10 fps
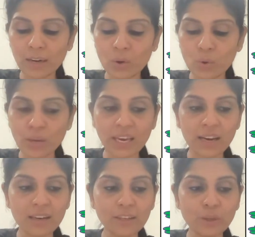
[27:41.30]
CoA
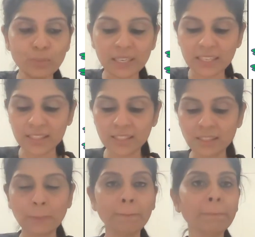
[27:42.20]
accumulates.
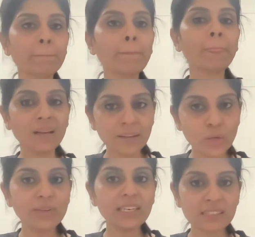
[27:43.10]
Do
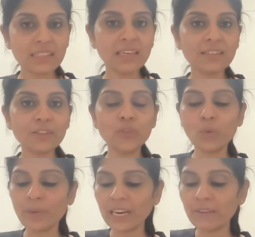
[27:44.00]
you understand this? So
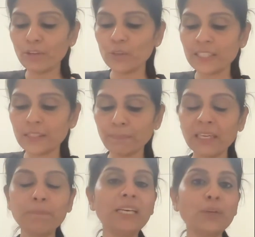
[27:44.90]
whenever you
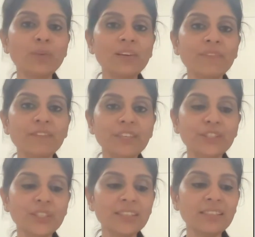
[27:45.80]
suspect B12
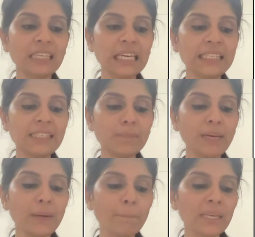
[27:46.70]
deficiency,
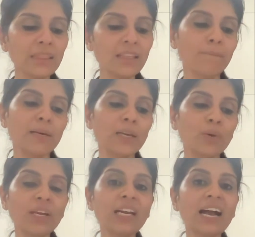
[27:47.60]
estimate methyl
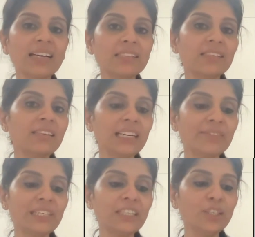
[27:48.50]
acid
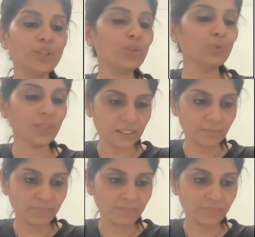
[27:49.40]
level in urine.